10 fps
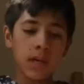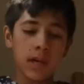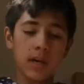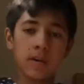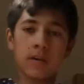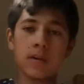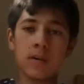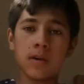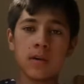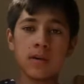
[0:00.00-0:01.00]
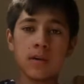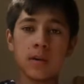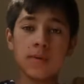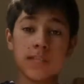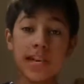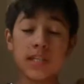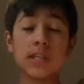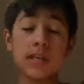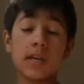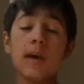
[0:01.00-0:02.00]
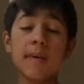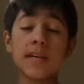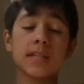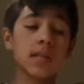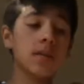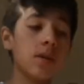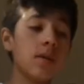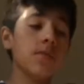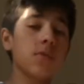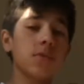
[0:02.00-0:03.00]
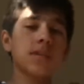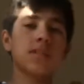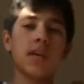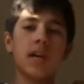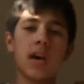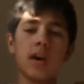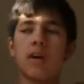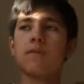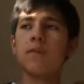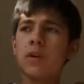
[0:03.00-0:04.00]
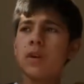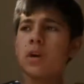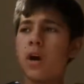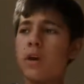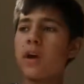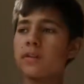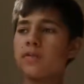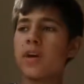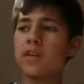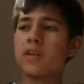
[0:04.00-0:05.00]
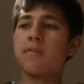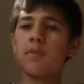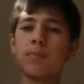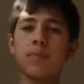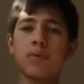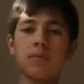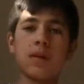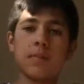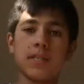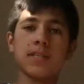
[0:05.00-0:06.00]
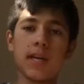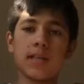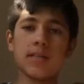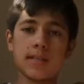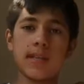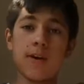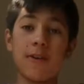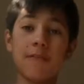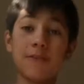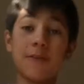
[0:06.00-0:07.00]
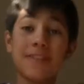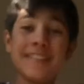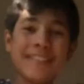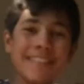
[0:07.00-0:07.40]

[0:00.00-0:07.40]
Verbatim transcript: and uh, you know it's actually amazing. You know I've got today. I've I like the fact I've built up my status now, and I've got